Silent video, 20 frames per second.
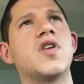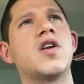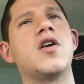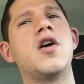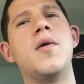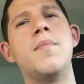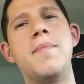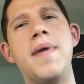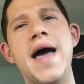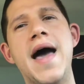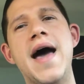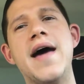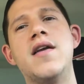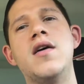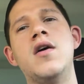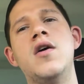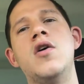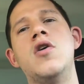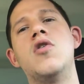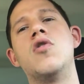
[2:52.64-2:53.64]
combat
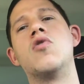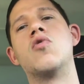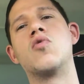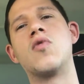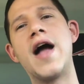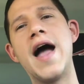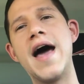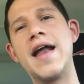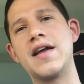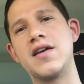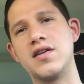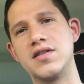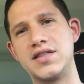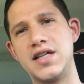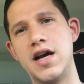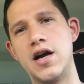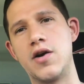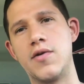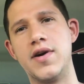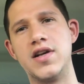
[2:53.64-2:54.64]
radical
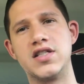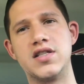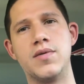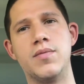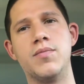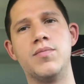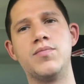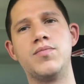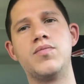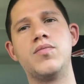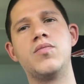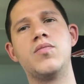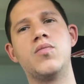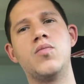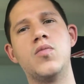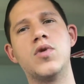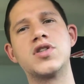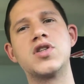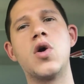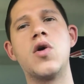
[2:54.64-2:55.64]
terrorism.
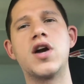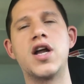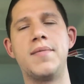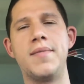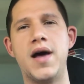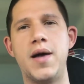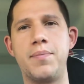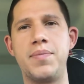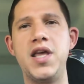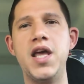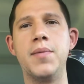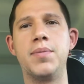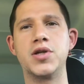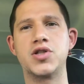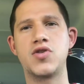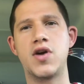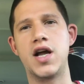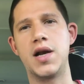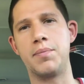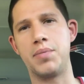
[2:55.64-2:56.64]
We're talking about people
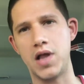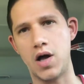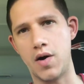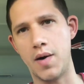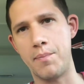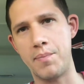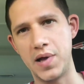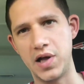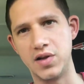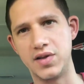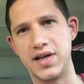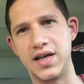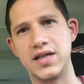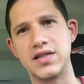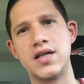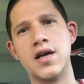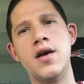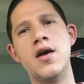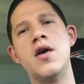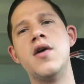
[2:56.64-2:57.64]
trying to blow up
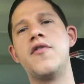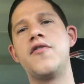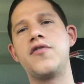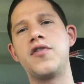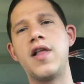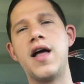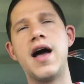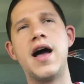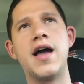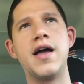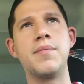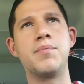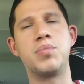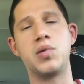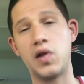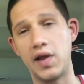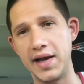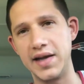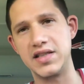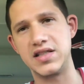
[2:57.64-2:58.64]
buildings, fly
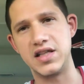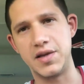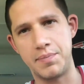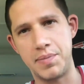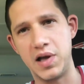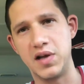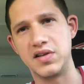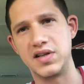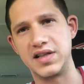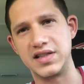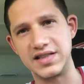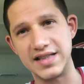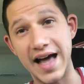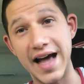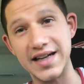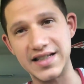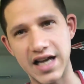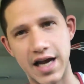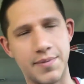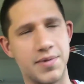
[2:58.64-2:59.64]
planes into buildings,
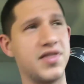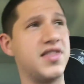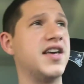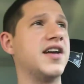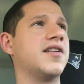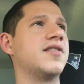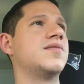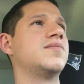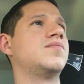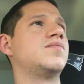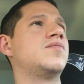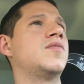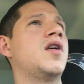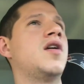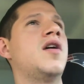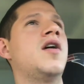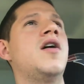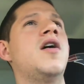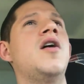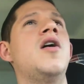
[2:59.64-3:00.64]
that type of thing.
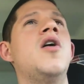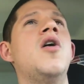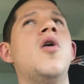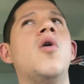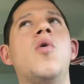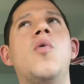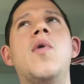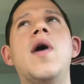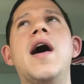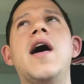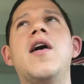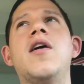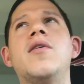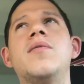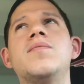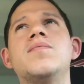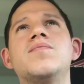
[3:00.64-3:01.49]
Well,